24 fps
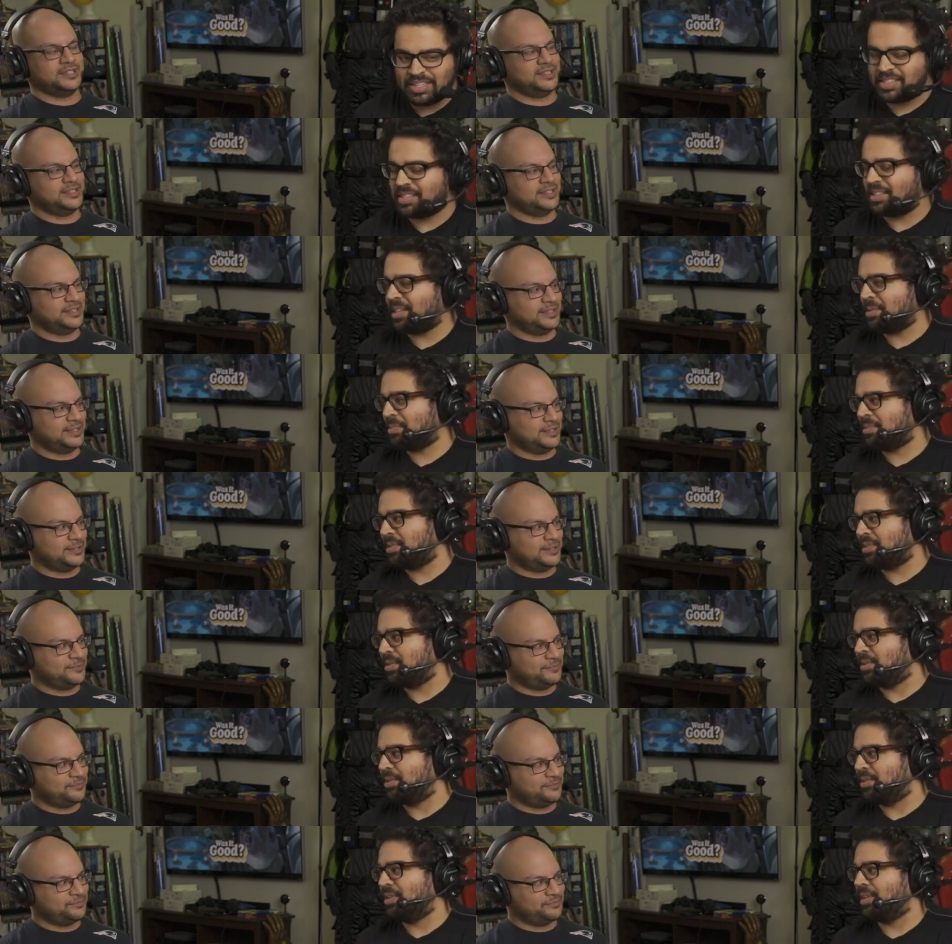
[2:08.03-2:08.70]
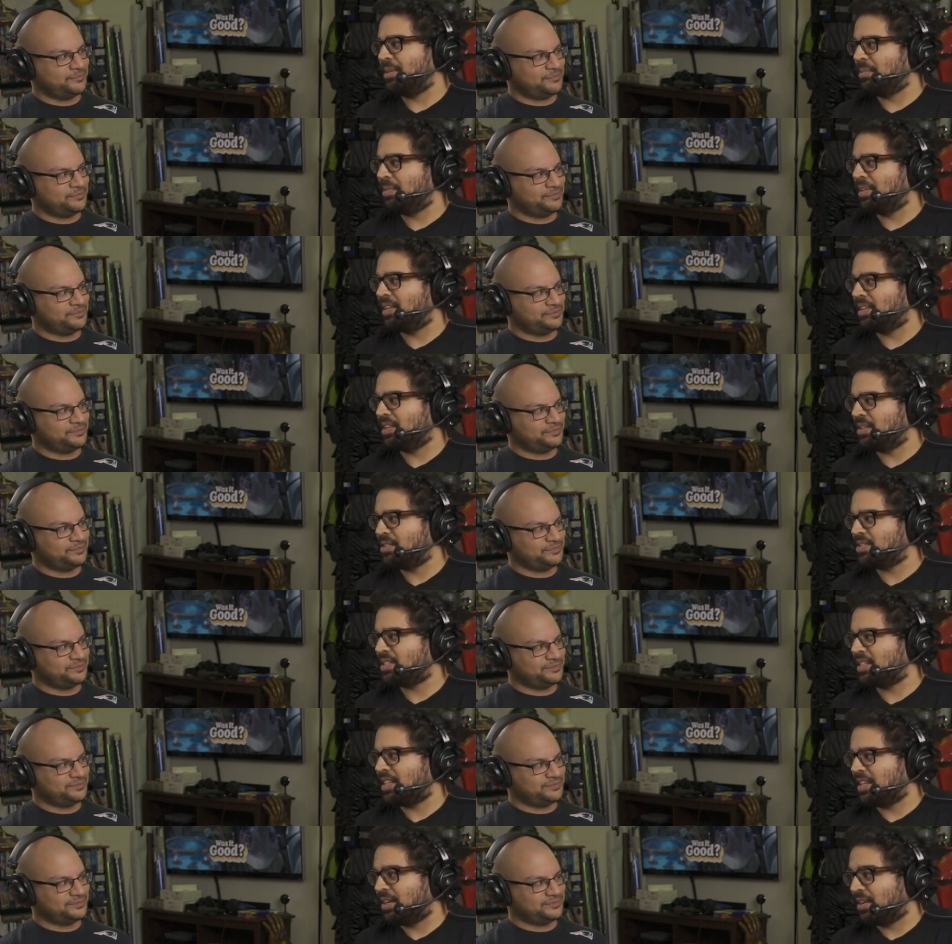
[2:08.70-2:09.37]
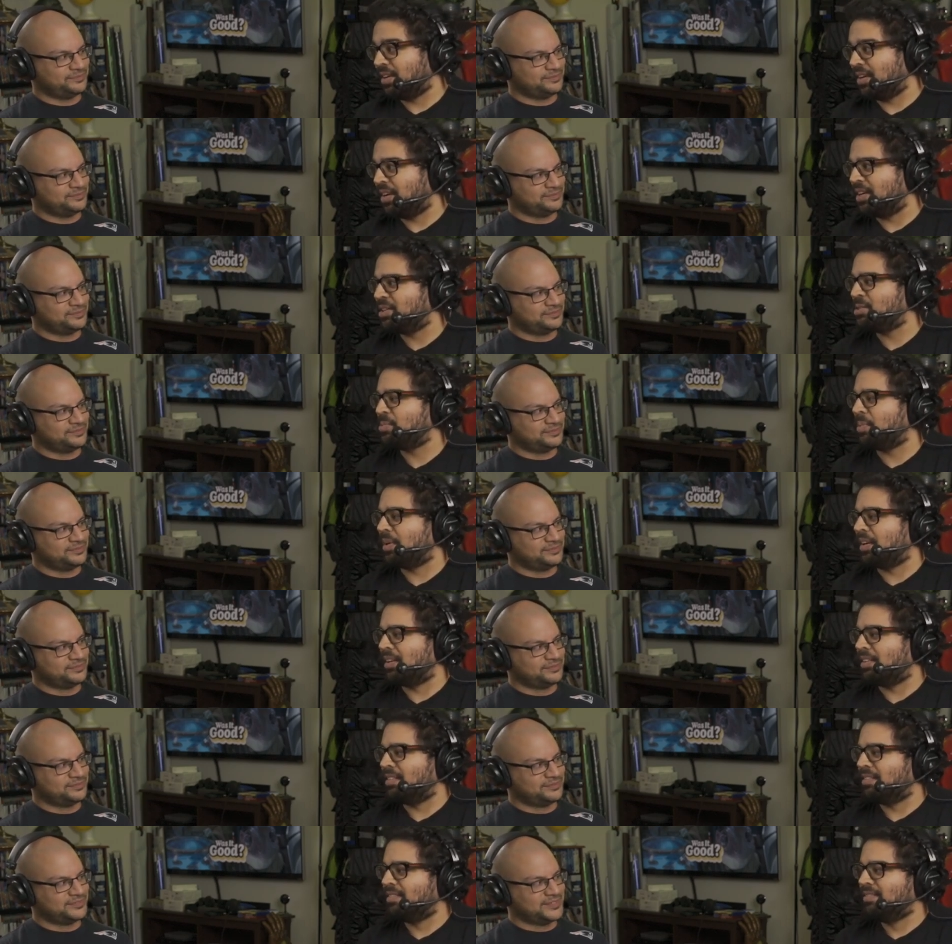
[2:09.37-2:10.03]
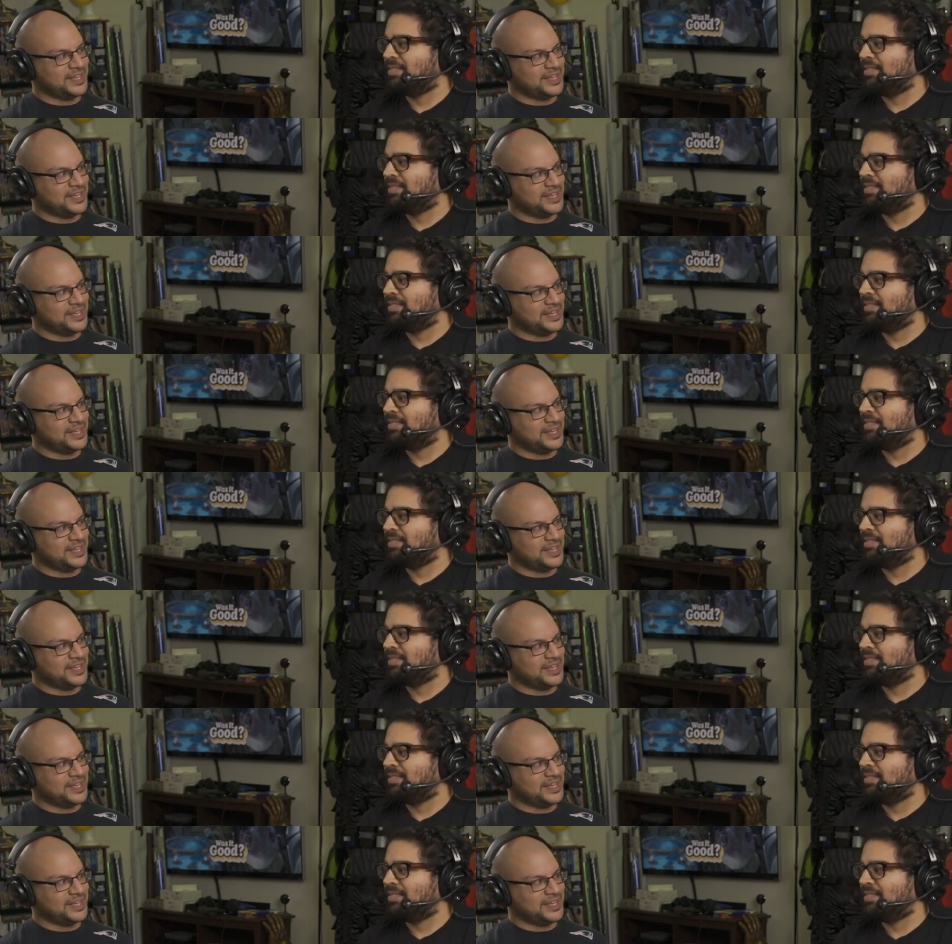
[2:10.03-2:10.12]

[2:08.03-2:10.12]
Speaker 1: until episode three, when you see her husband.